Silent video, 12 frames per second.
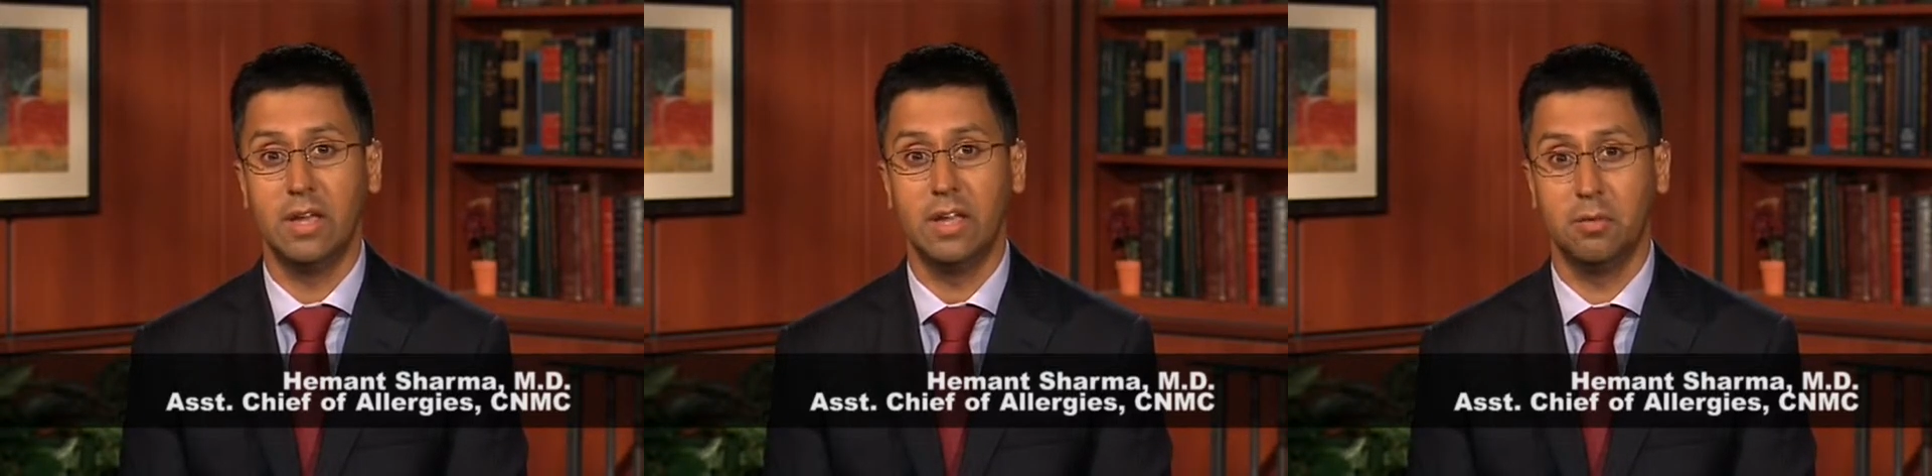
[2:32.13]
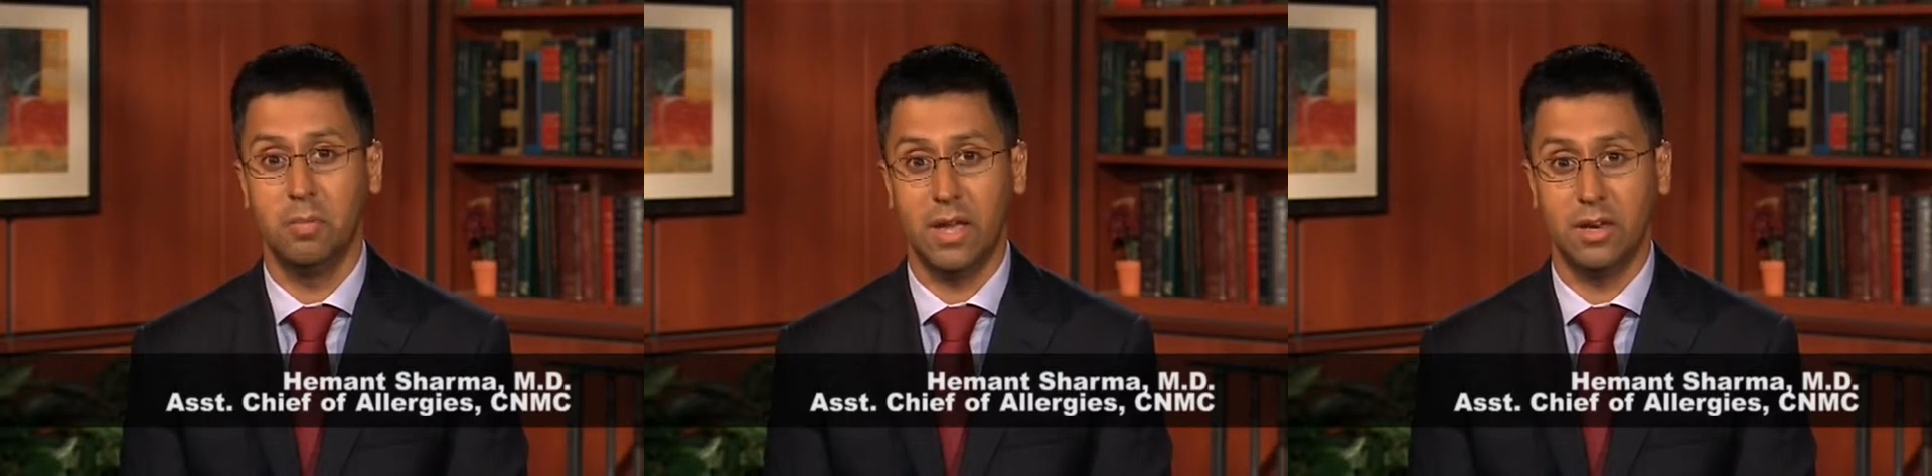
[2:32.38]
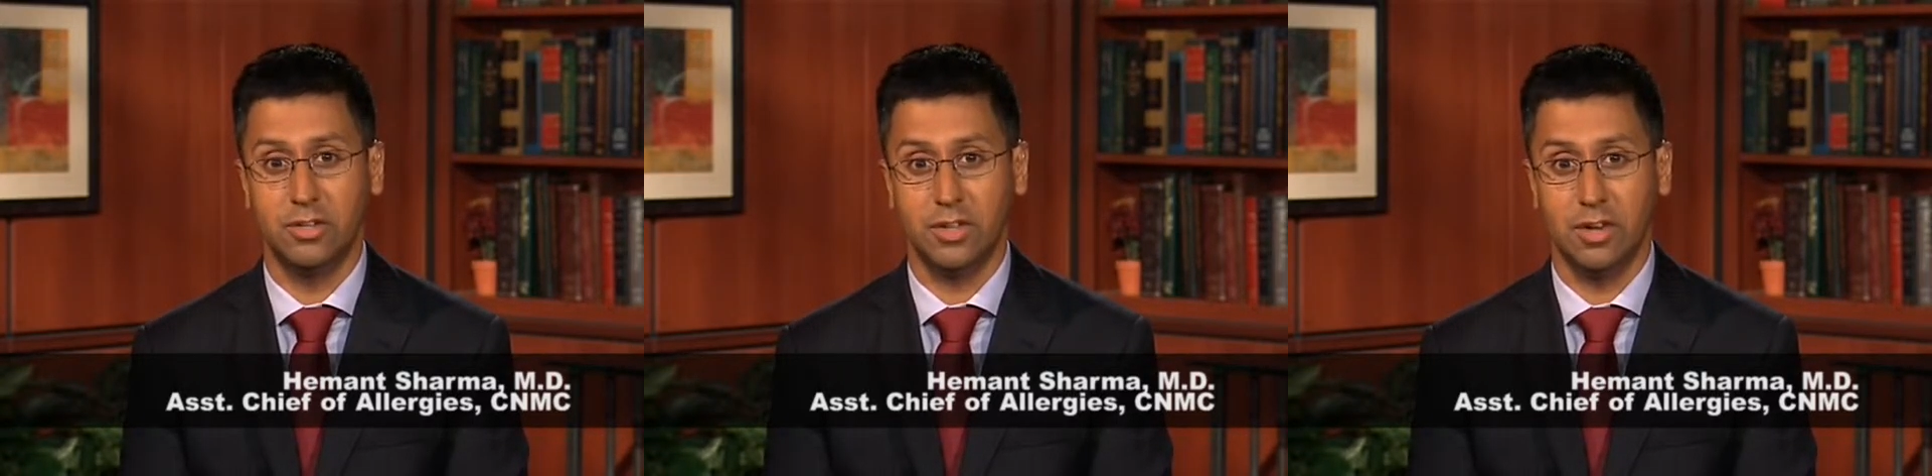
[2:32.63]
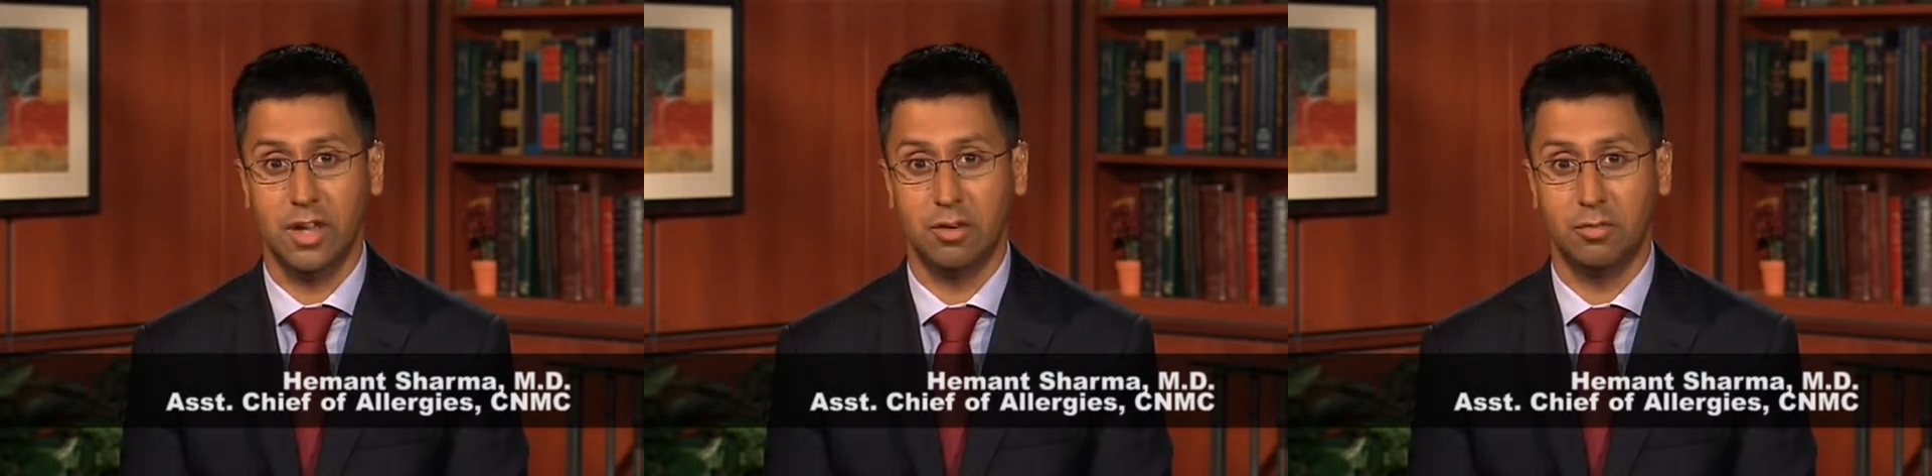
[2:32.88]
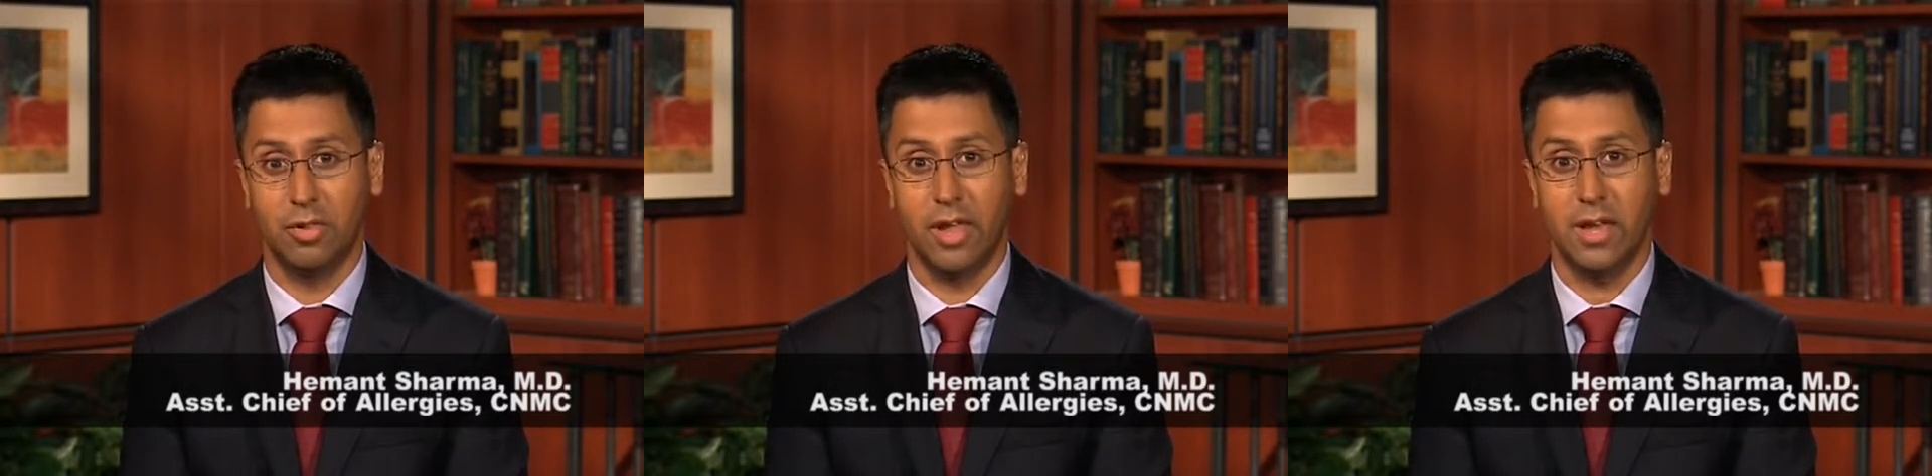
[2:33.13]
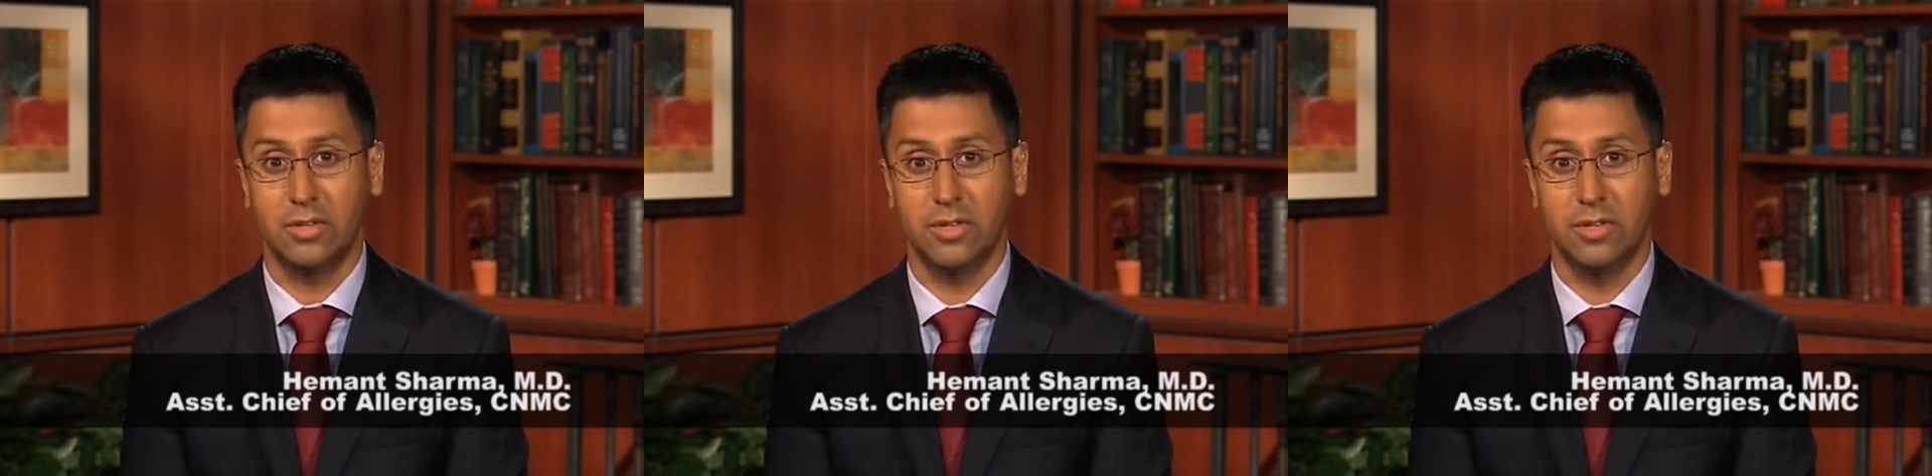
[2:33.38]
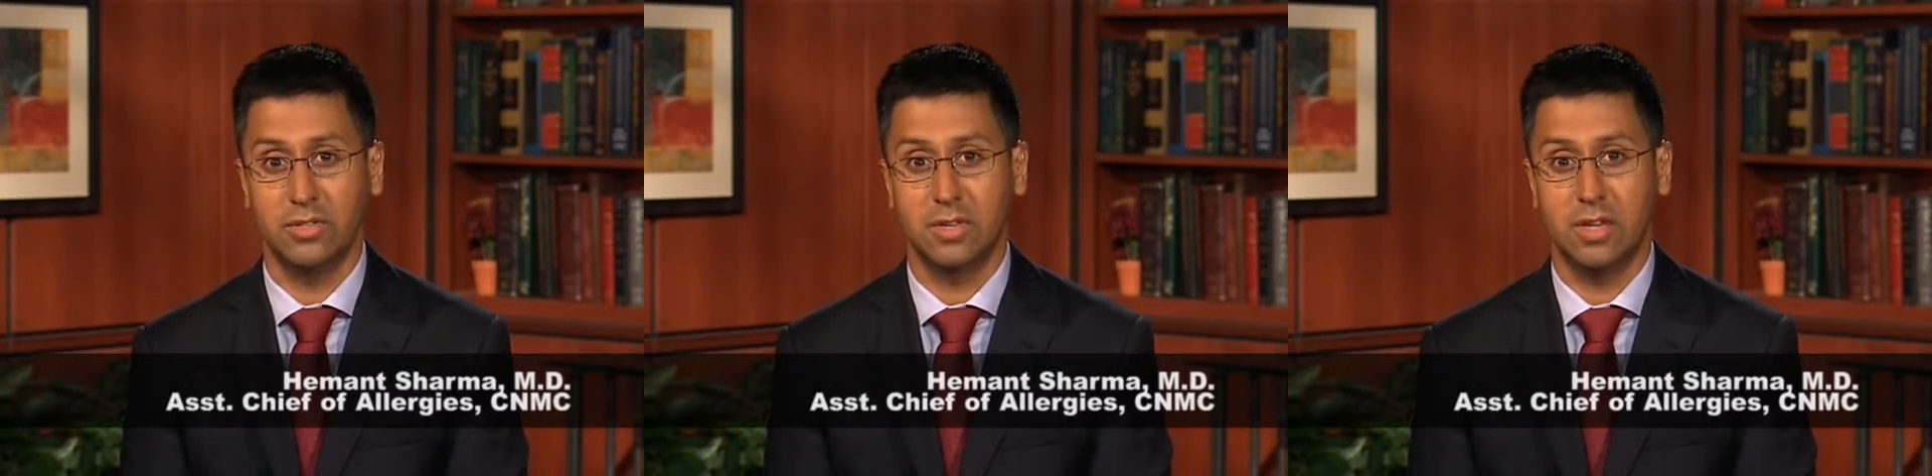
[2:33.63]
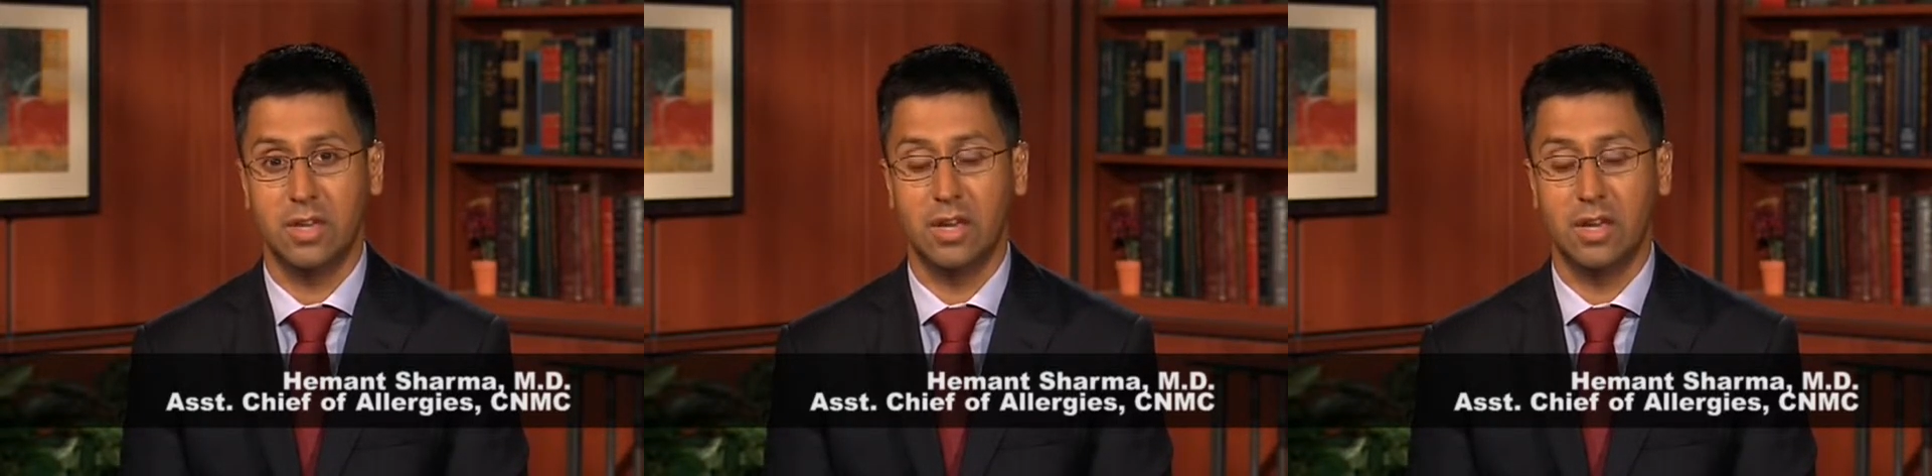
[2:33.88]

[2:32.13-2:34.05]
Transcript: in managing anaphylaxis.